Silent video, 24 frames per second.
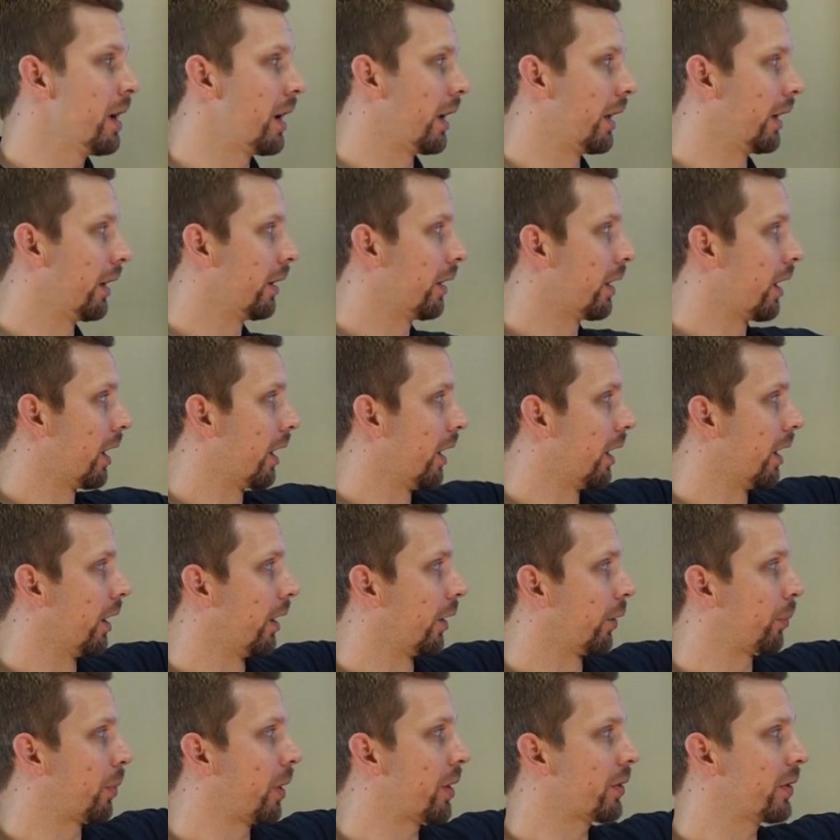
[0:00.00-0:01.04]

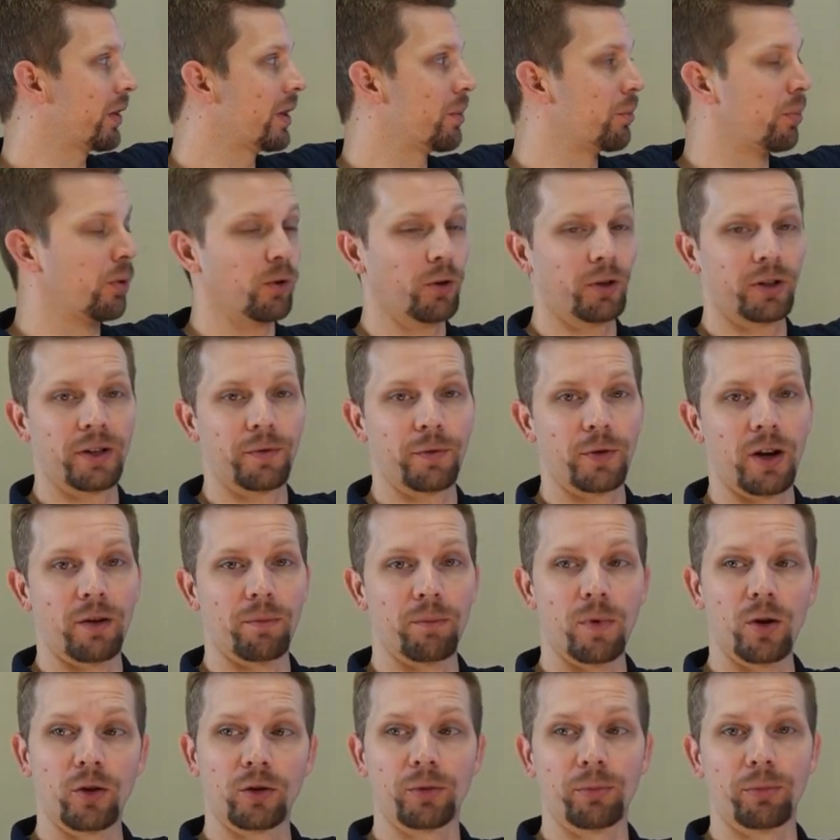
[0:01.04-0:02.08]
Especially important if you
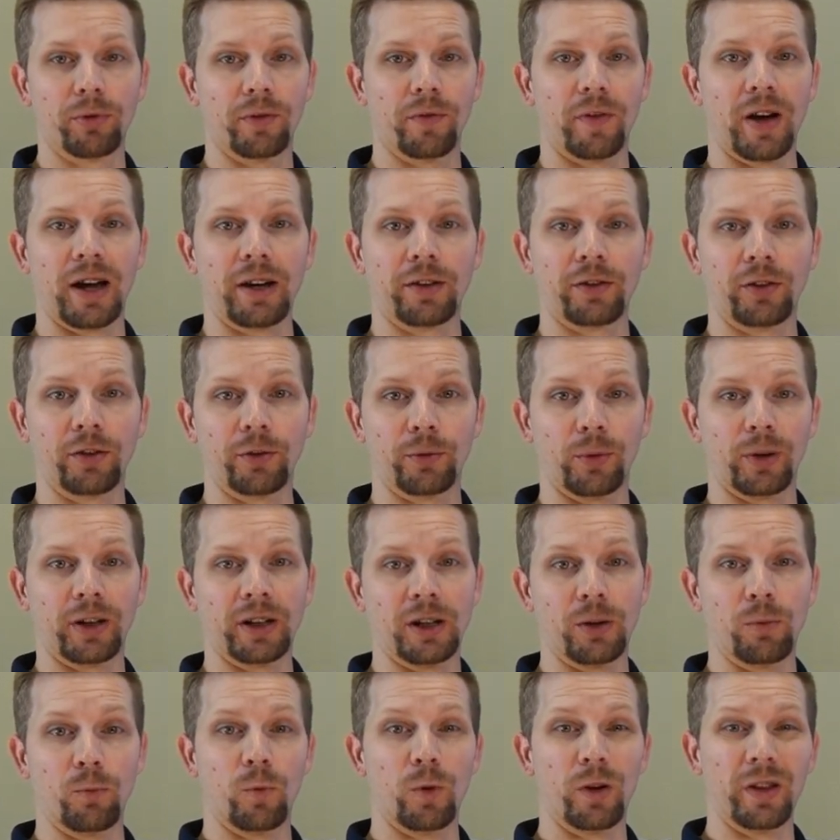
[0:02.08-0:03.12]
have multiple devices
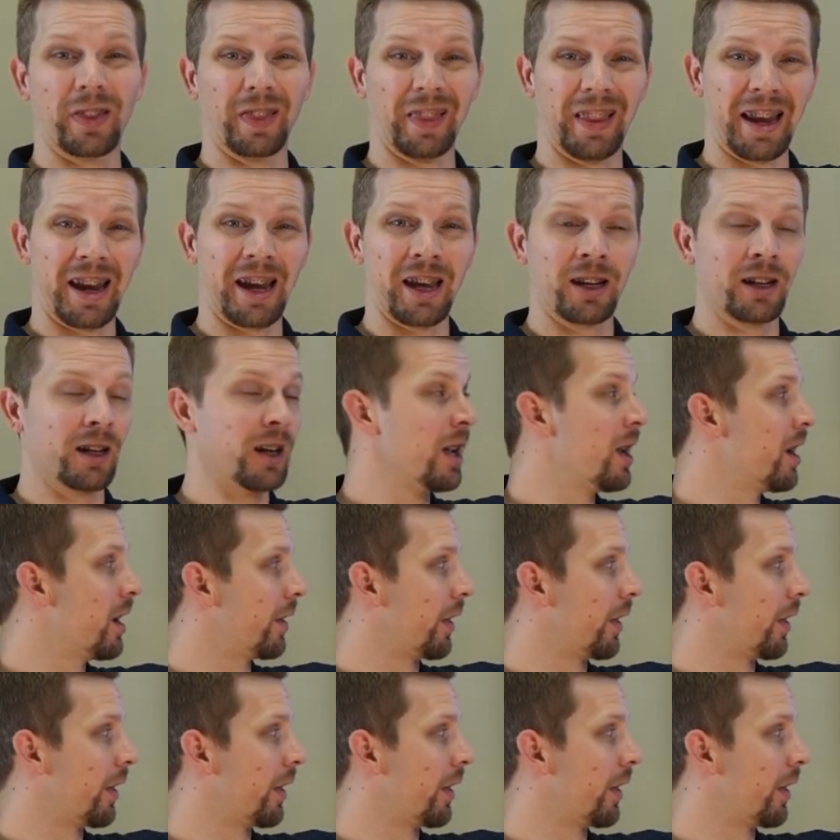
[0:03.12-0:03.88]
running in one LAN.